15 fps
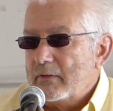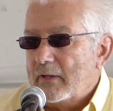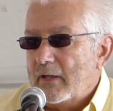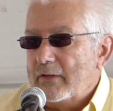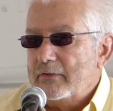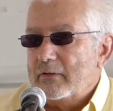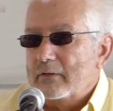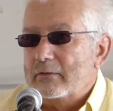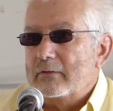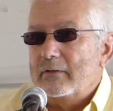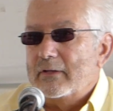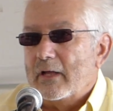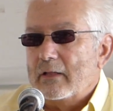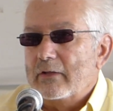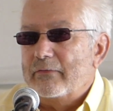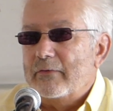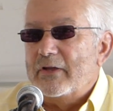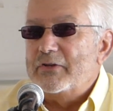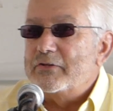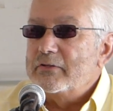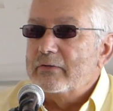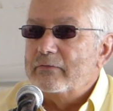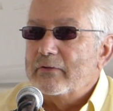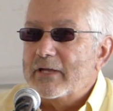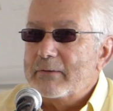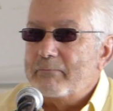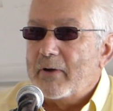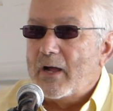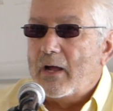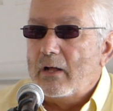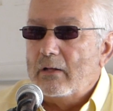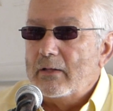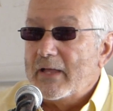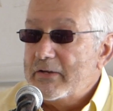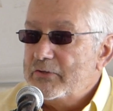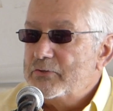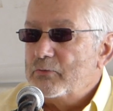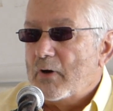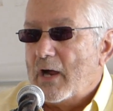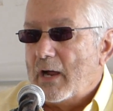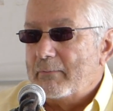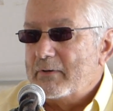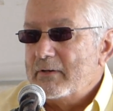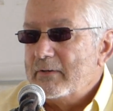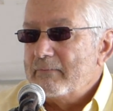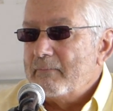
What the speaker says: and the elevation of Lake Powell had dropped.